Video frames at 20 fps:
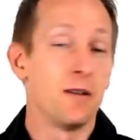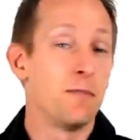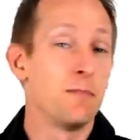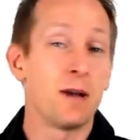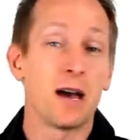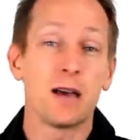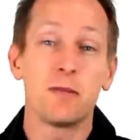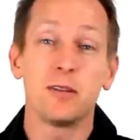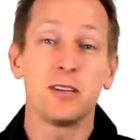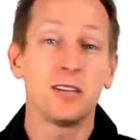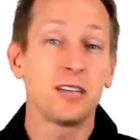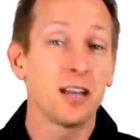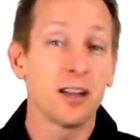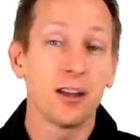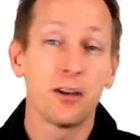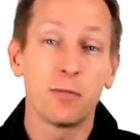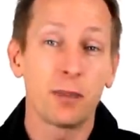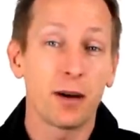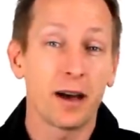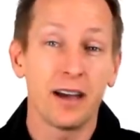maybe
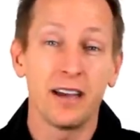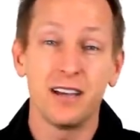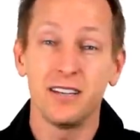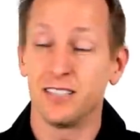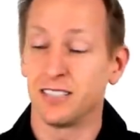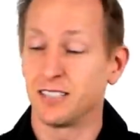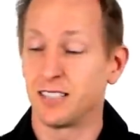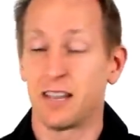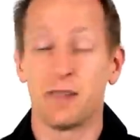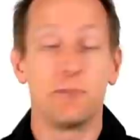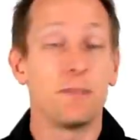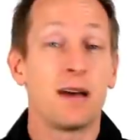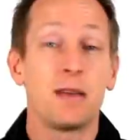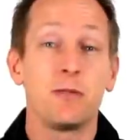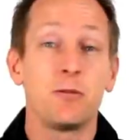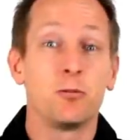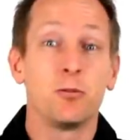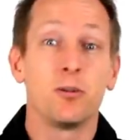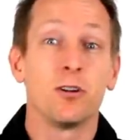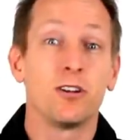yellow pages, and
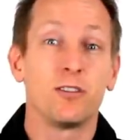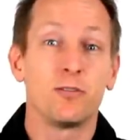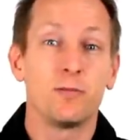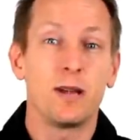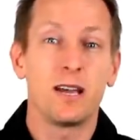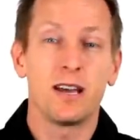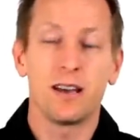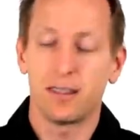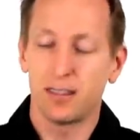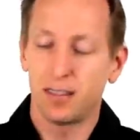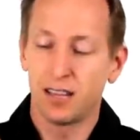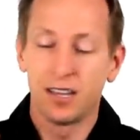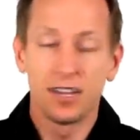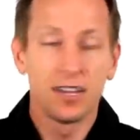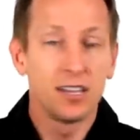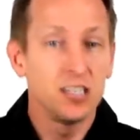maybe word of mouth,